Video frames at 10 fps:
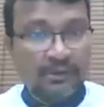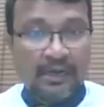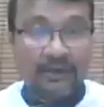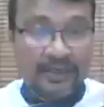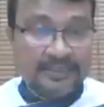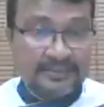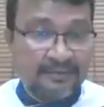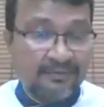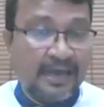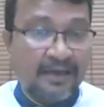or at least they
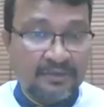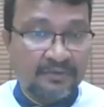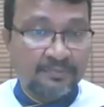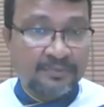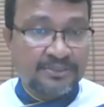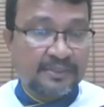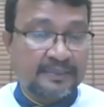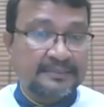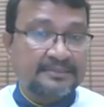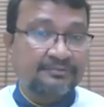will have even
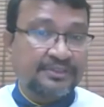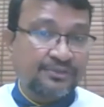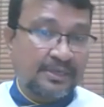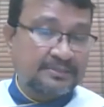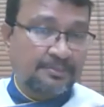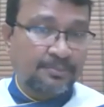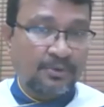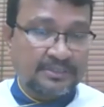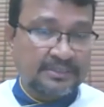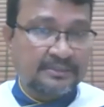missionaries, which does the
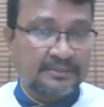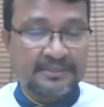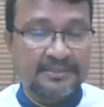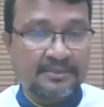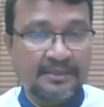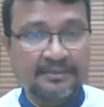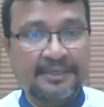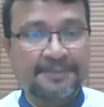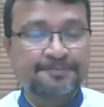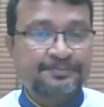process and things like
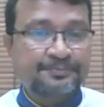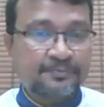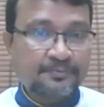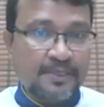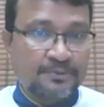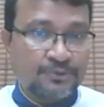that.